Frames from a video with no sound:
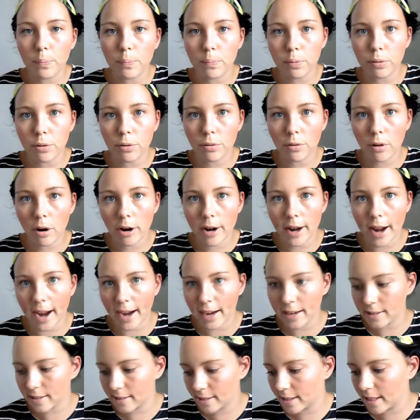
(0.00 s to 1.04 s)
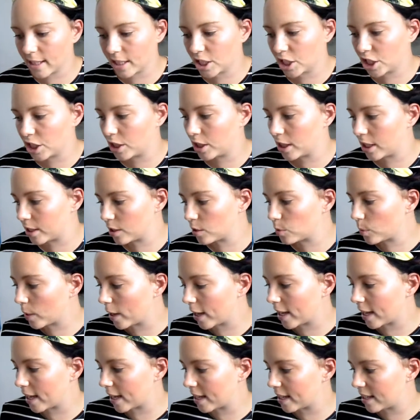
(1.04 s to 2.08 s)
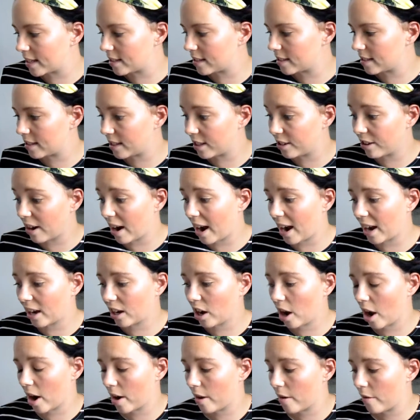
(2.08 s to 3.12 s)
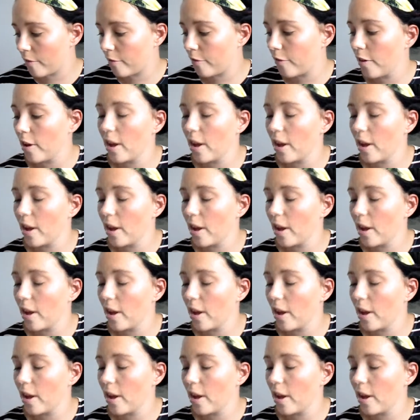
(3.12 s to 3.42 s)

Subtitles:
products. This week there are kind of